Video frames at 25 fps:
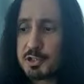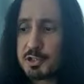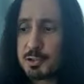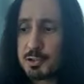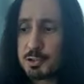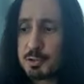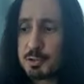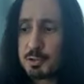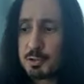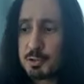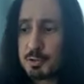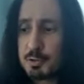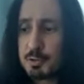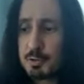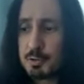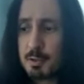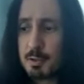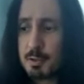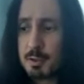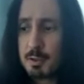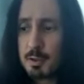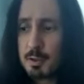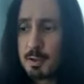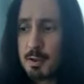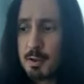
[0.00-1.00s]
to
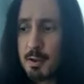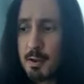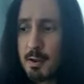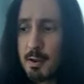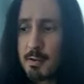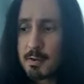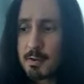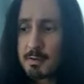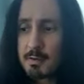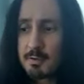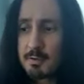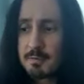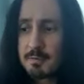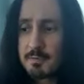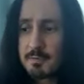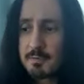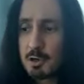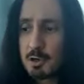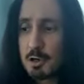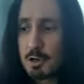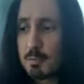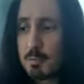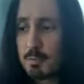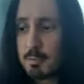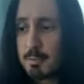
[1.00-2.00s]

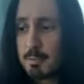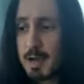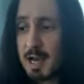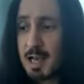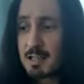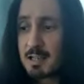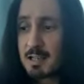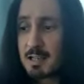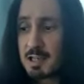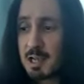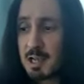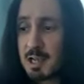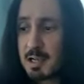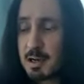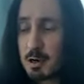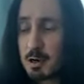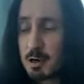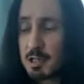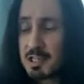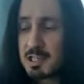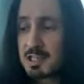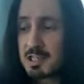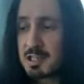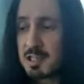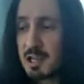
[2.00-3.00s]
from bands like
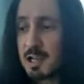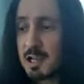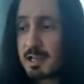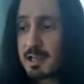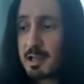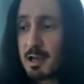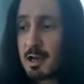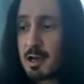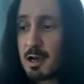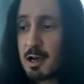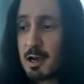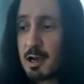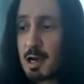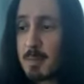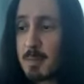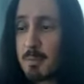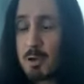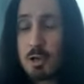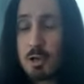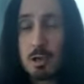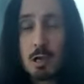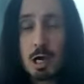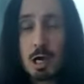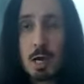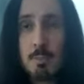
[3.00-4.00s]
artists like
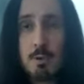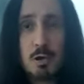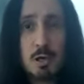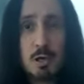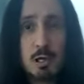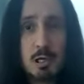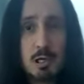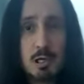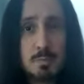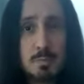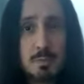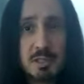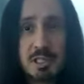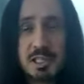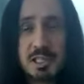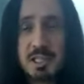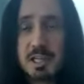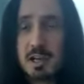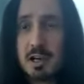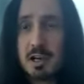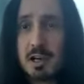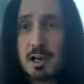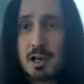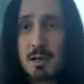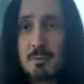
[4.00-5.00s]

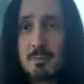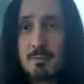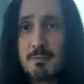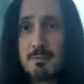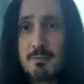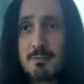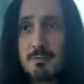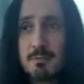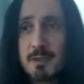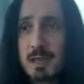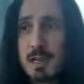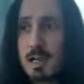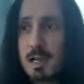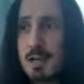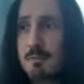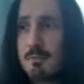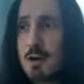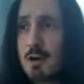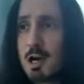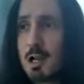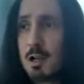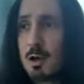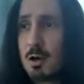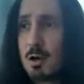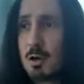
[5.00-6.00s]
Apocalyptica, Ville
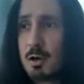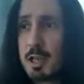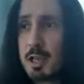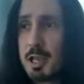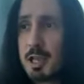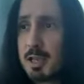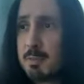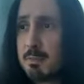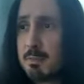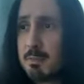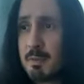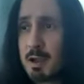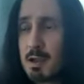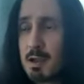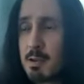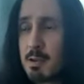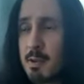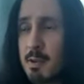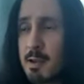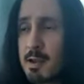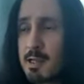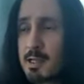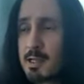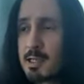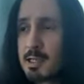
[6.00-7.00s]
Valo, him.
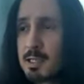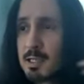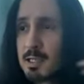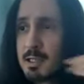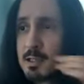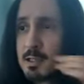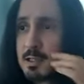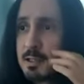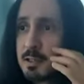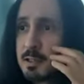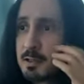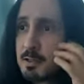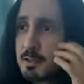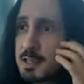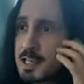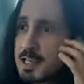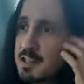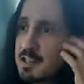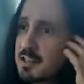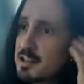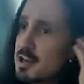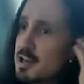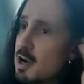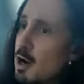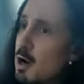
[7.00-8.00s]
So
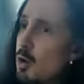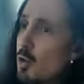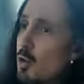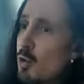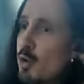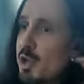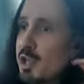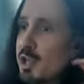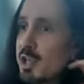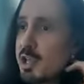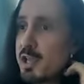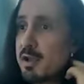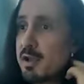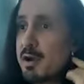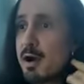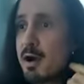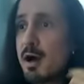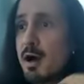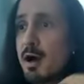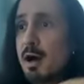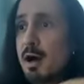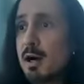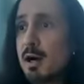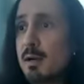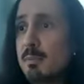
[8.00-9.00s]
that's how we,
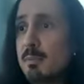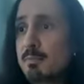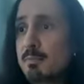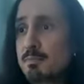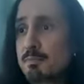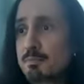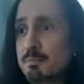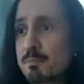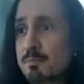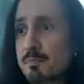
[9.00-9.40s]
got